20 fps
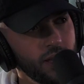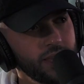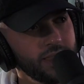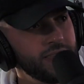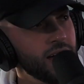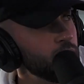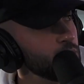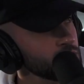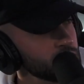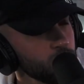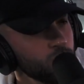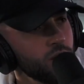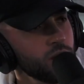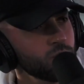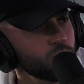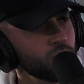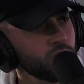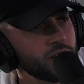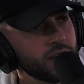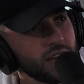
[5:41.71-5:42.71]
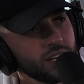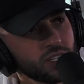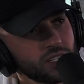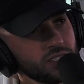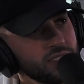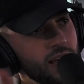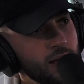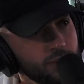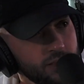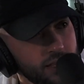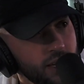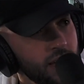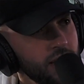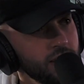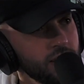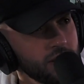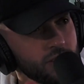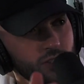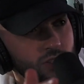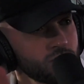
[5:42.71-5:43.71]
That was the one where Kendrick snaps the
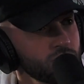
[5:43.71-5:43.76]
end and just